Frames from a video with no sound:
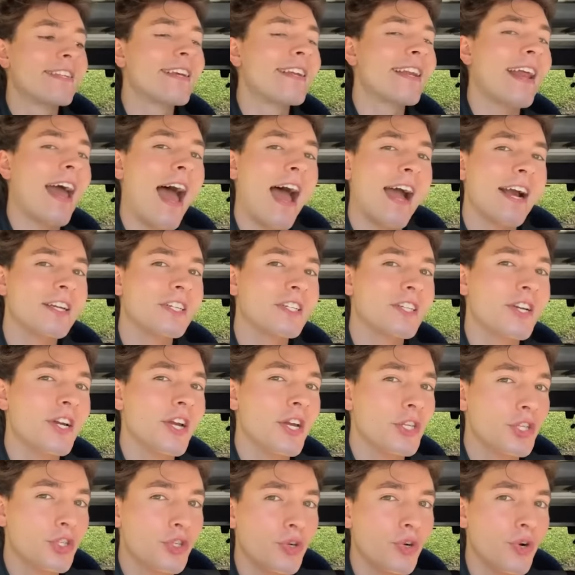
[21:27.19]
it actually
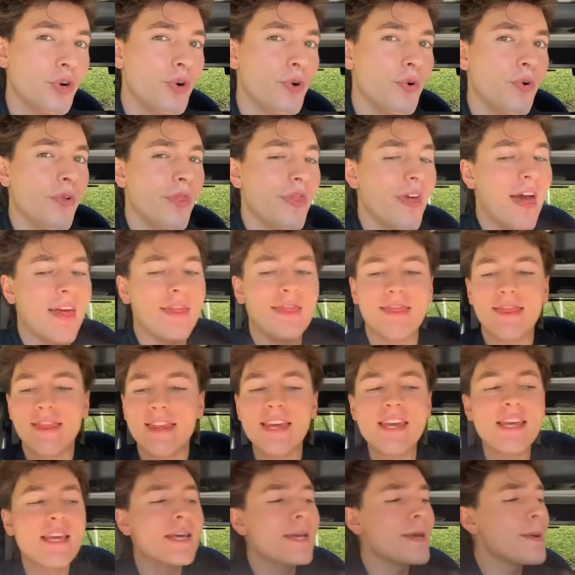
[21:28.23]
true that
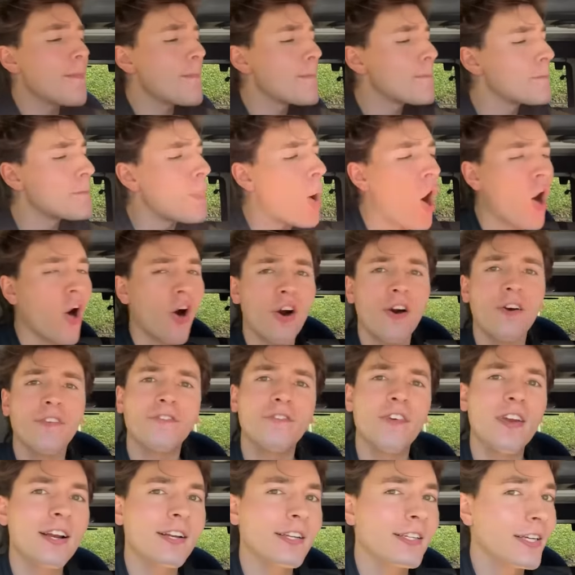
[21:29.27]
the
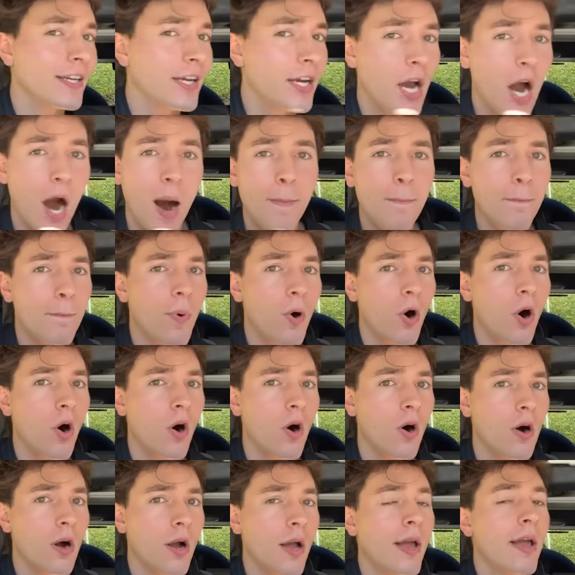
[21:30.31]
perfect
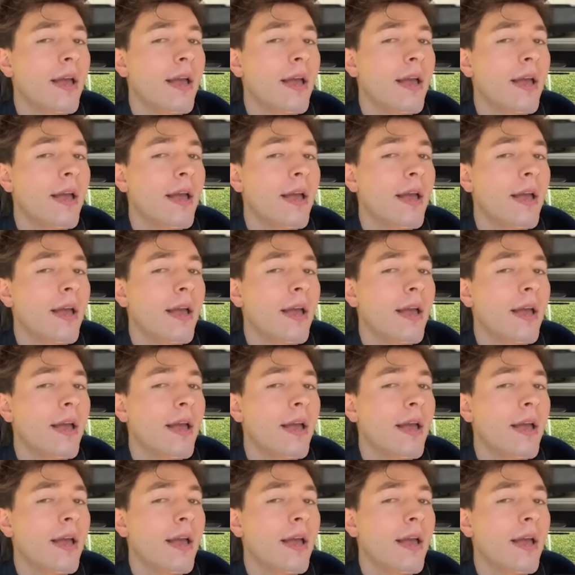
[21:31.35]
couple